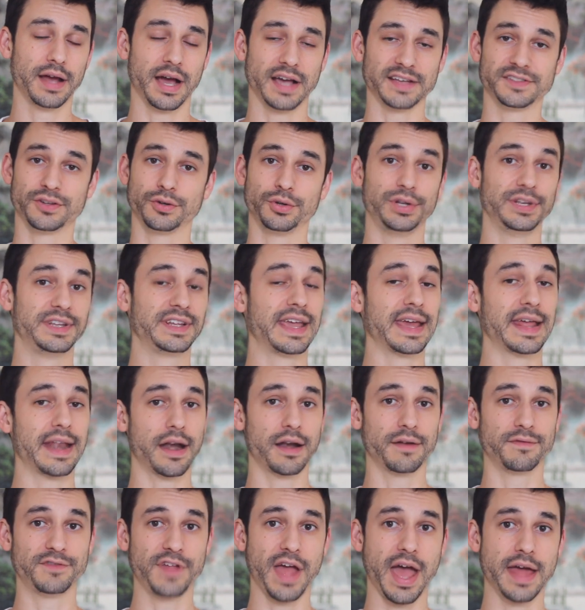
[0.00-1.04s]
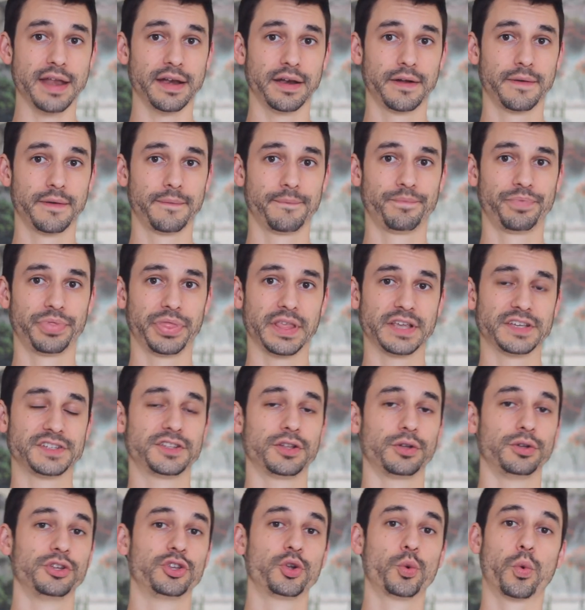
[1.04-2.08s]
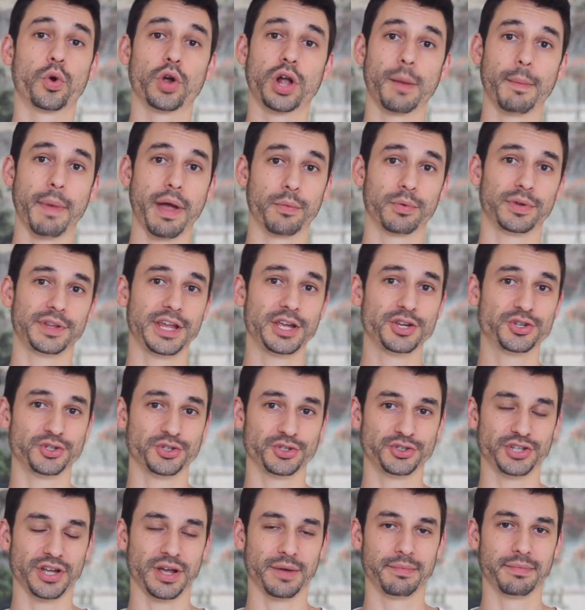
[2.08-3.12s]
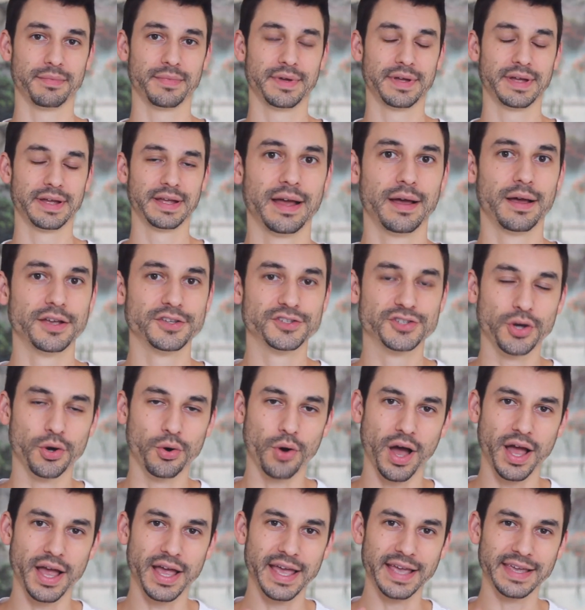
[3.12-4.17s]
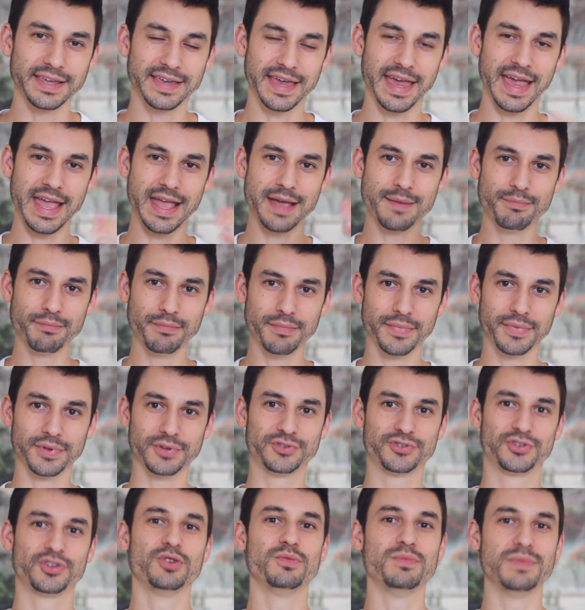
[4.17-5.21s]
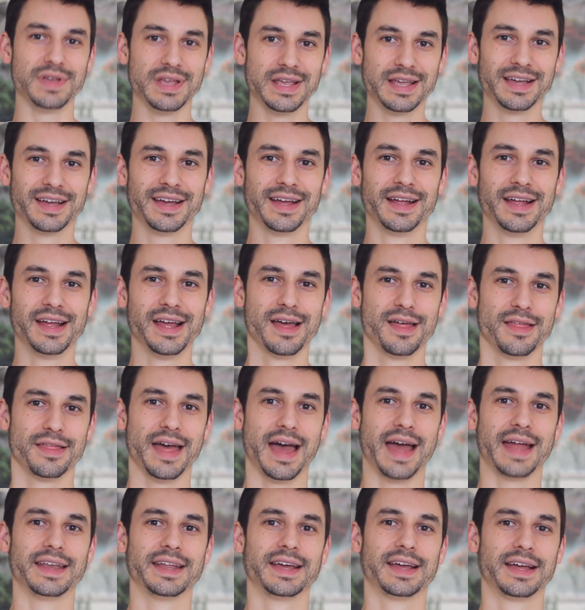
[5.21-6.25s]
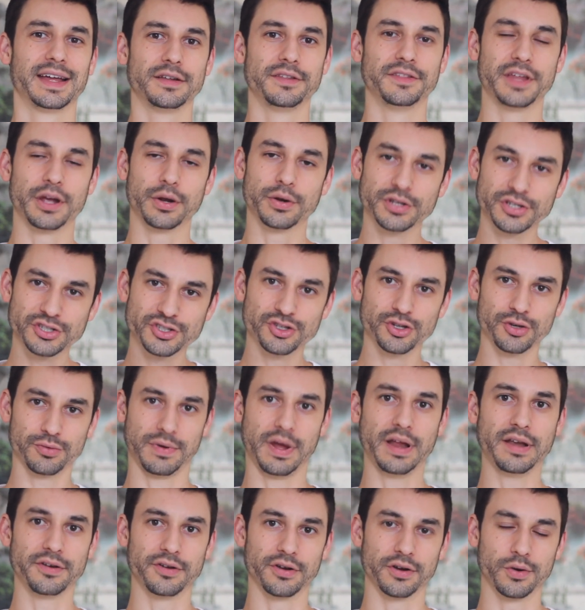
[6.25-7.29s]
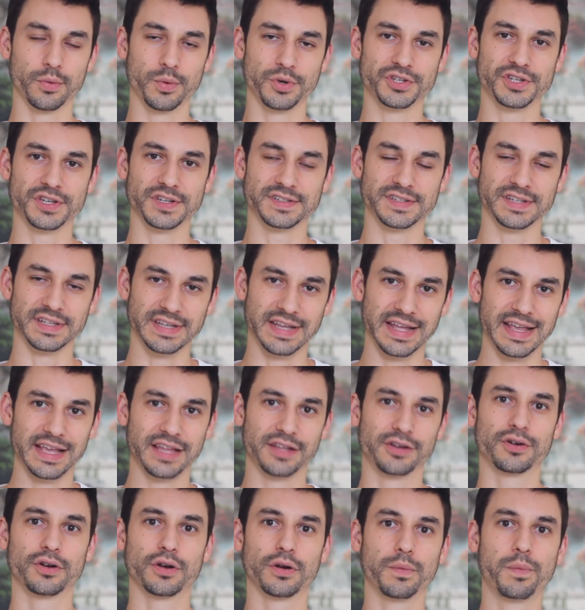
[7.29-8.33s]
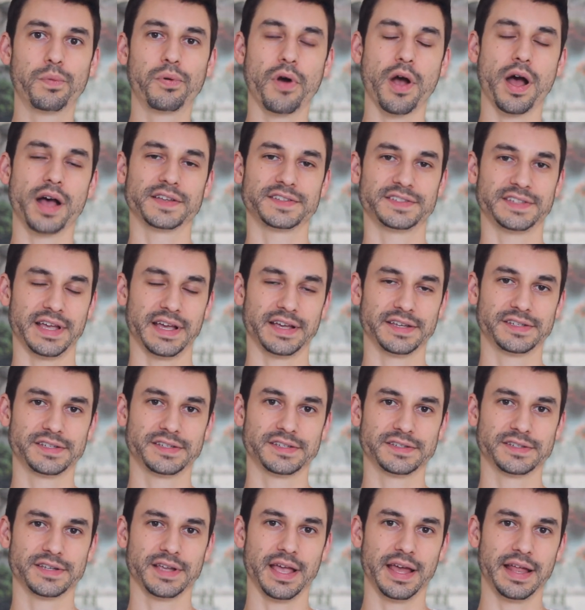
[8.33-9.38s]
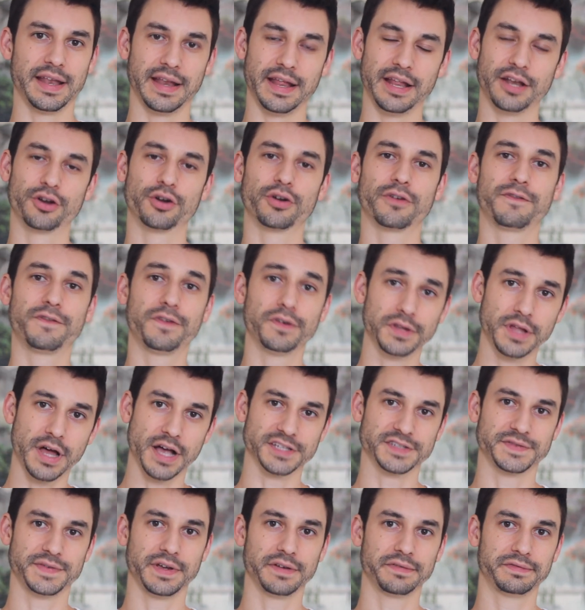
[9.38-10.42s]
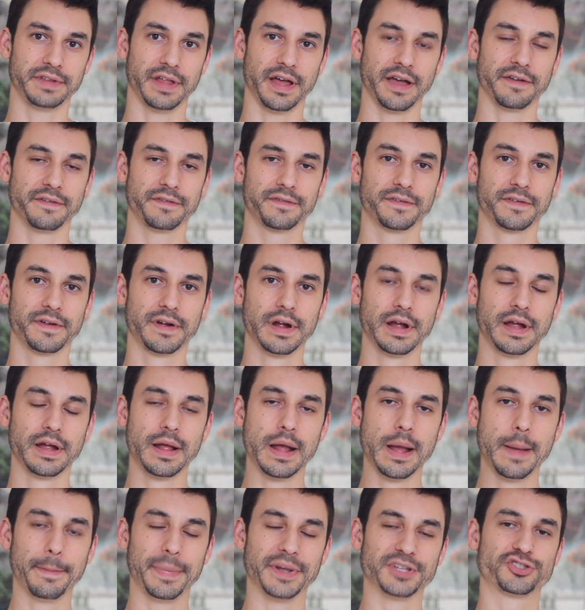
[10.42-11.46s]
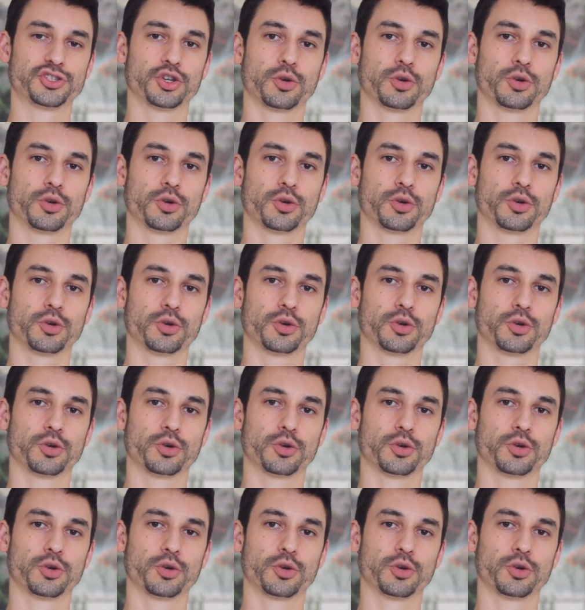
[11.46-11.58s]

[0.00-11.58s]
I still need to get out of debt. I still need to work on my relationship. So it came to me that there is surrender, which is an inner process, an inner philosophy of life. But